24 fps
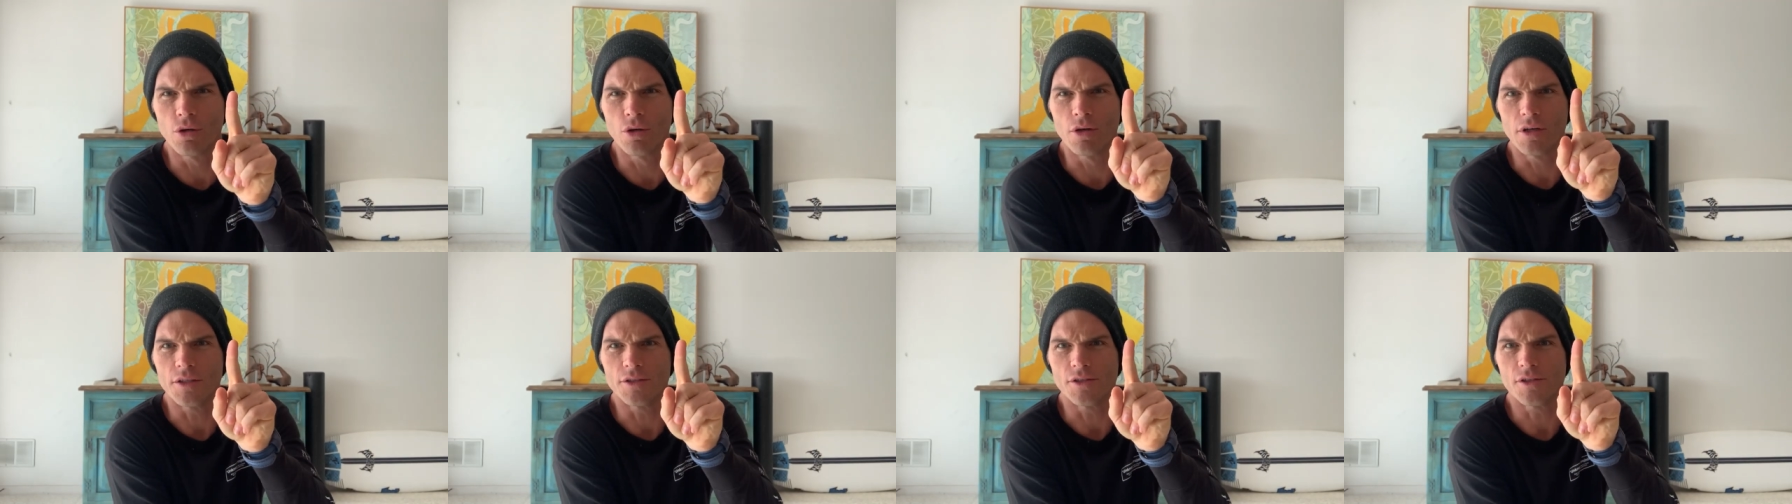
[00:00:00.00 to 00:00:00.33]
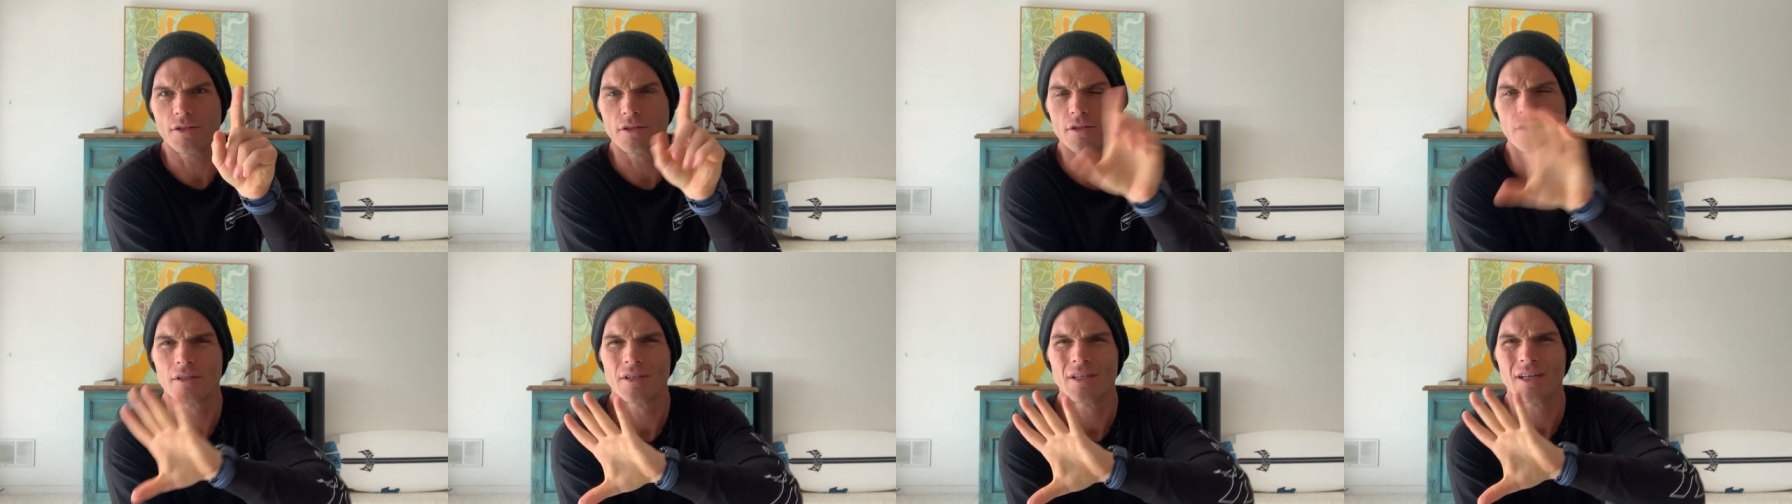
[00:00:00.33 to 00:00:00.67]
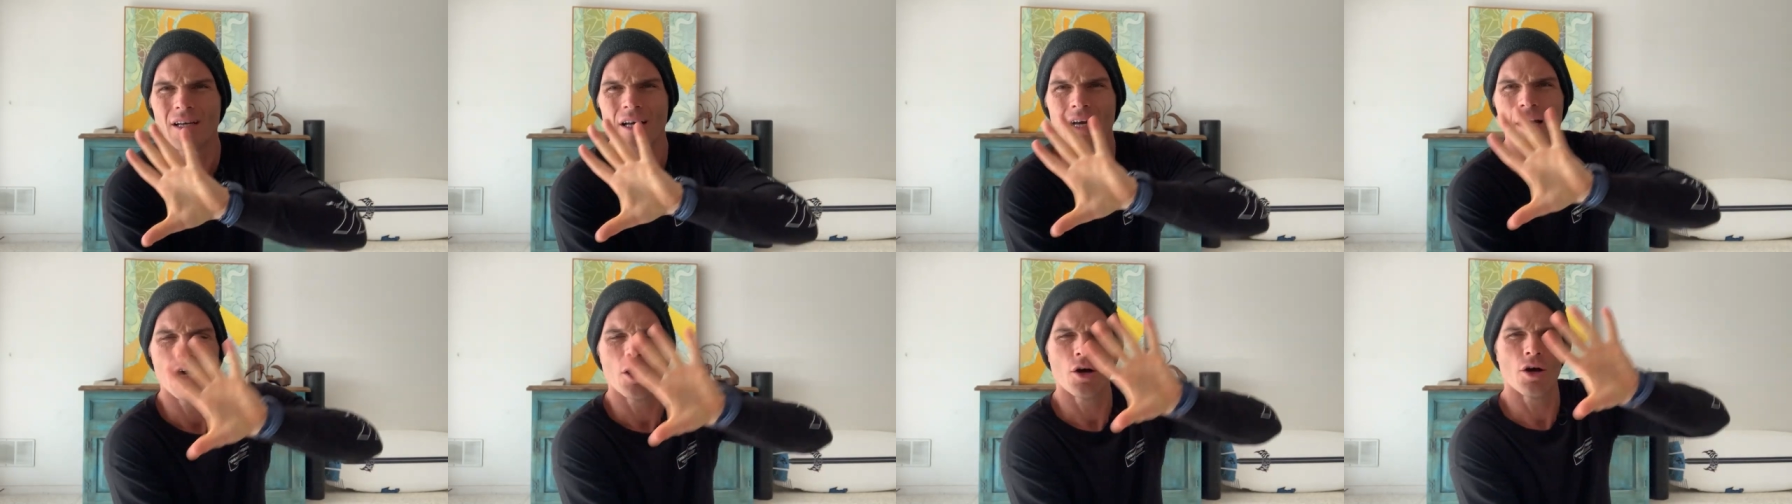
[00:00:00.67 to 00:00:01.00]
lords.
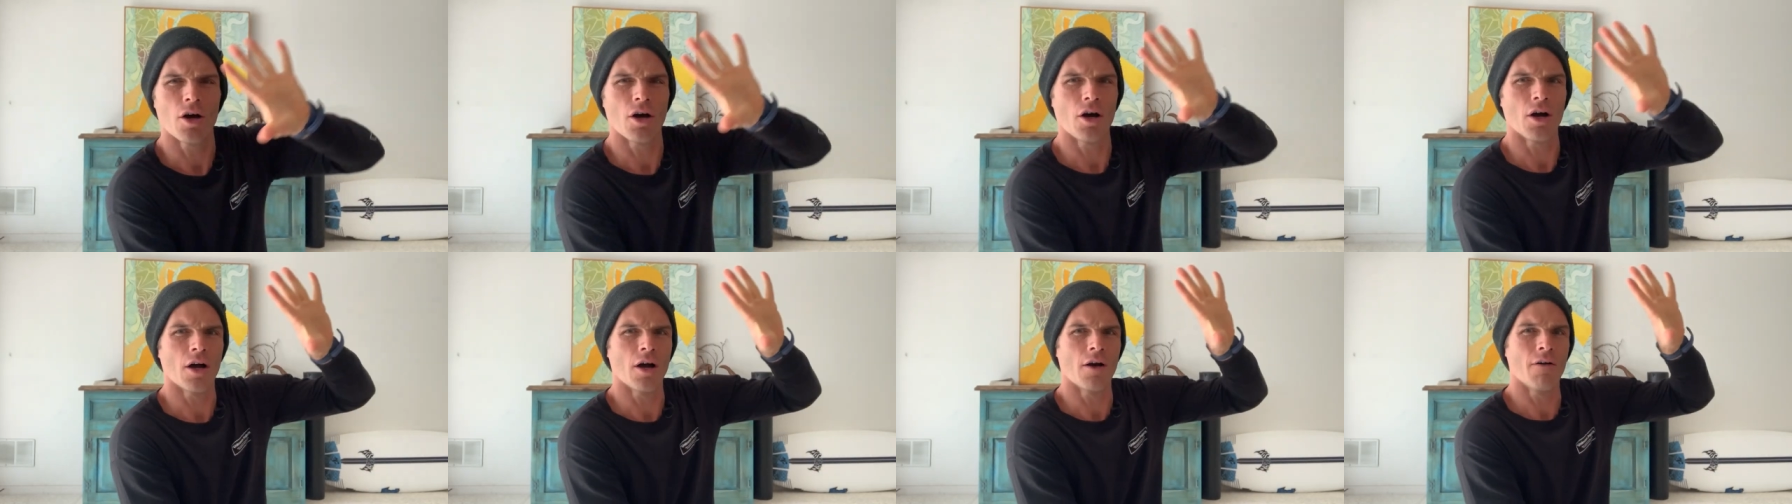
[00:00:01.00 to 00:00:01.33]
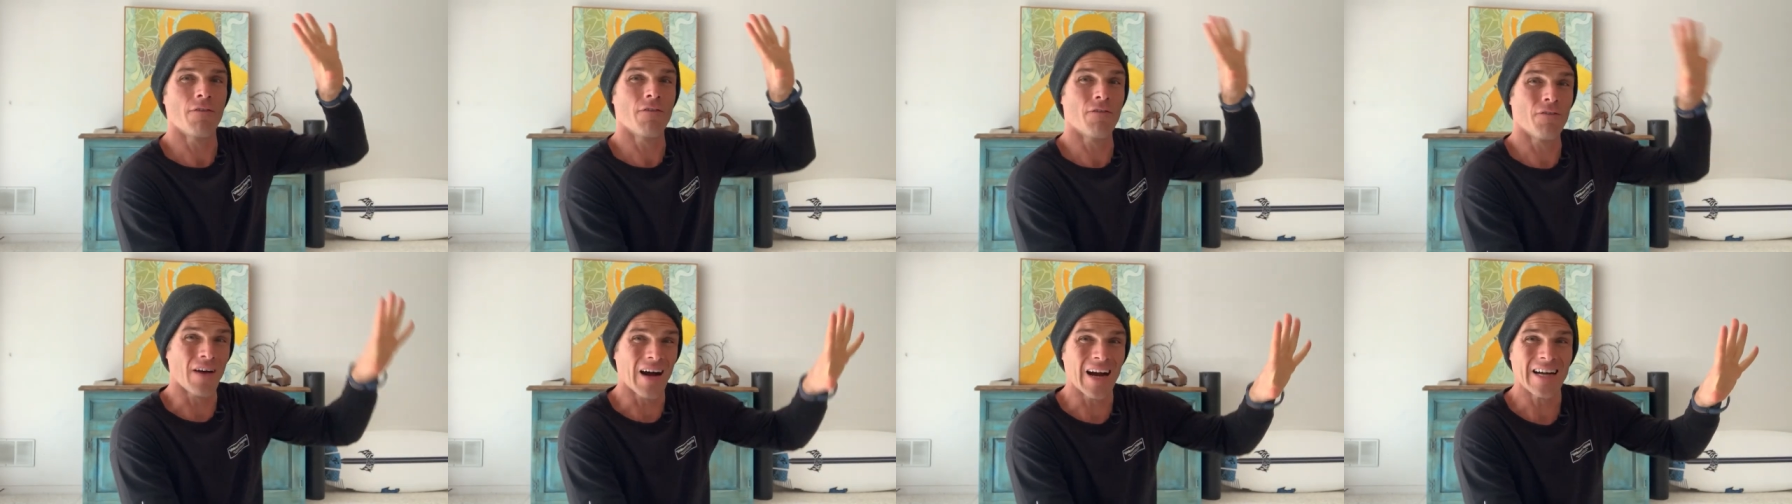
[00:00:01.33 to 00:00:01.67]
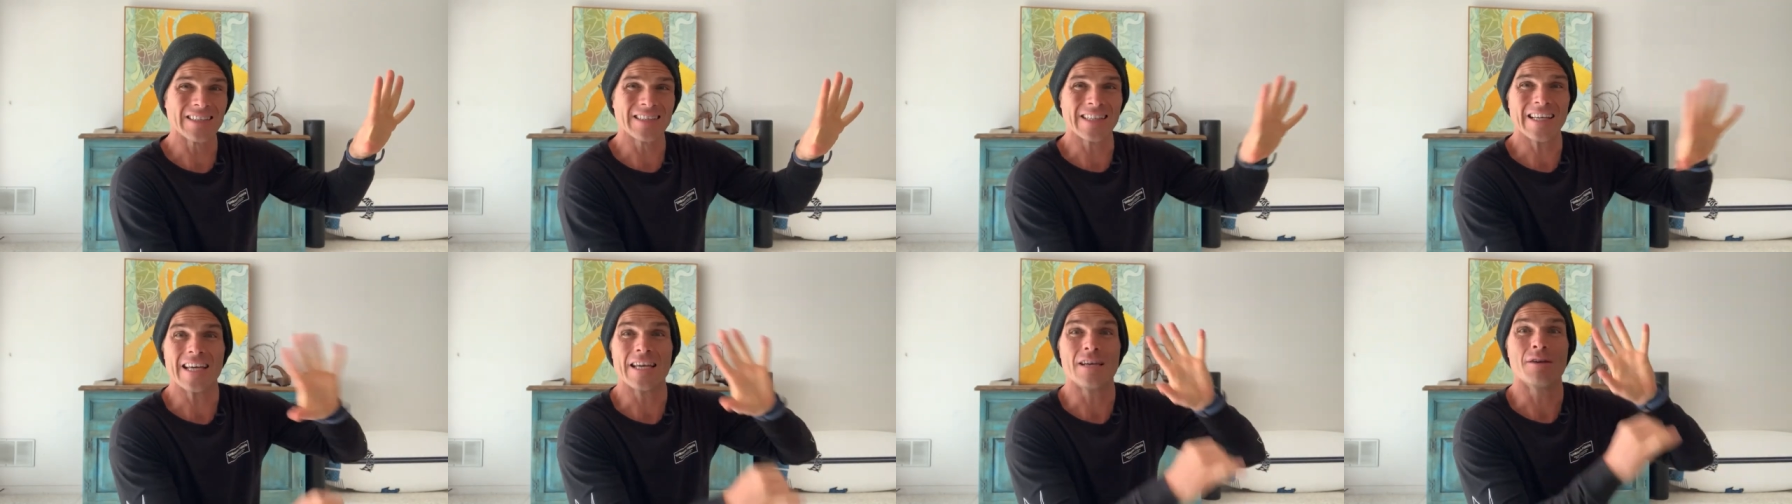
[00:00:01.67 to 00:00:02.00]

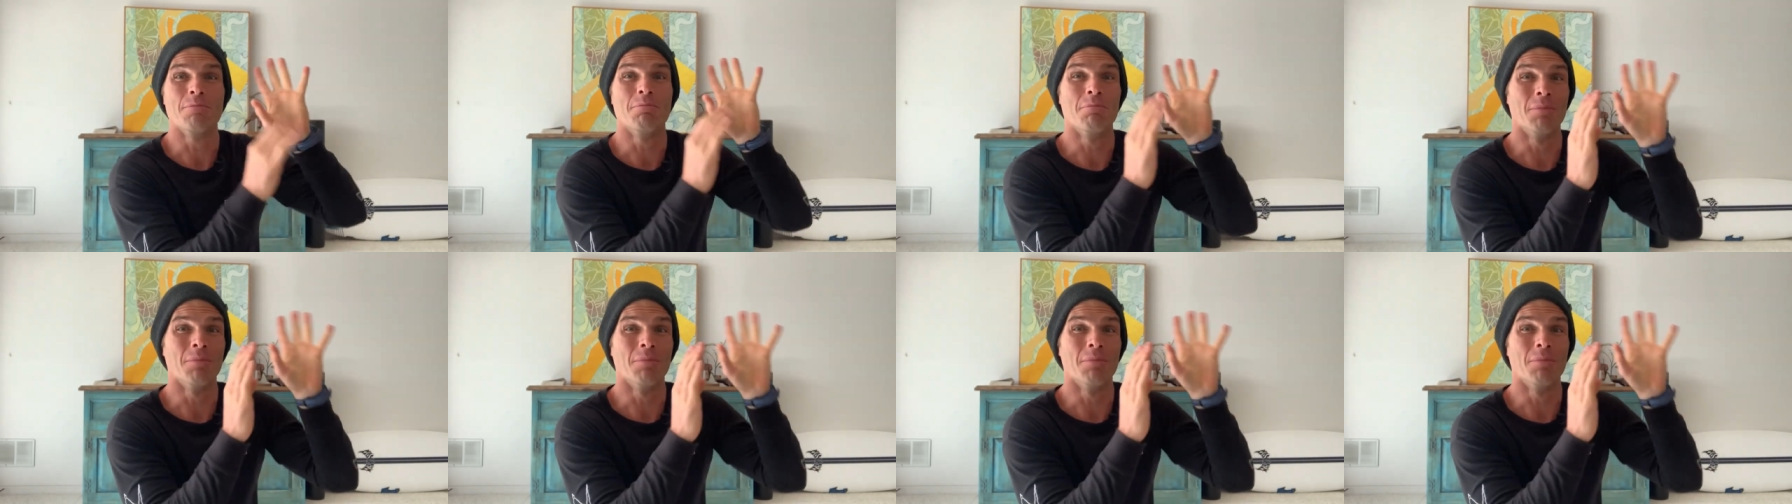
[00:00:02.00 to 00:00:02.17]
Finally,